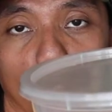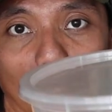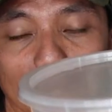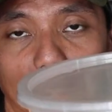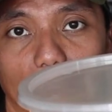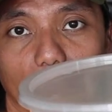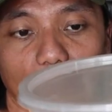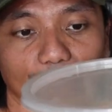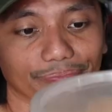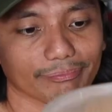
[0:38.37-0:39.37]
Kuantan.
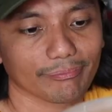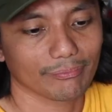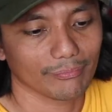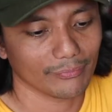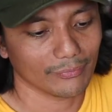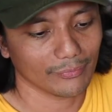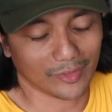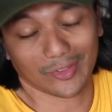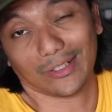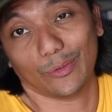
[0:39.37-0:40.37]

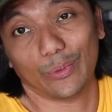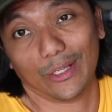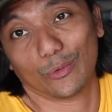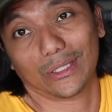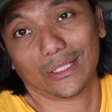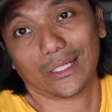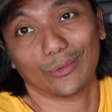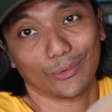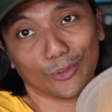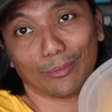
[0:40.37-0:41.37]
Exactly where in Kuantan I
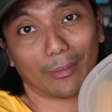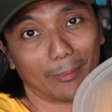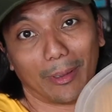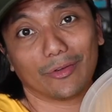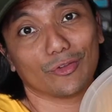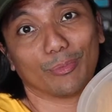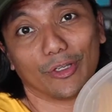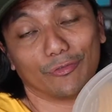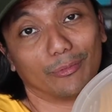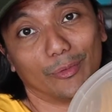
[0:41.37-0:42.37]
don't know, but my parents
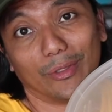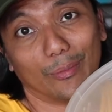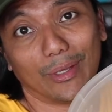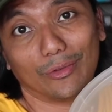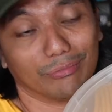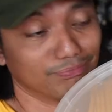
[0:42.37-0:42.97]
bought it for me when they went to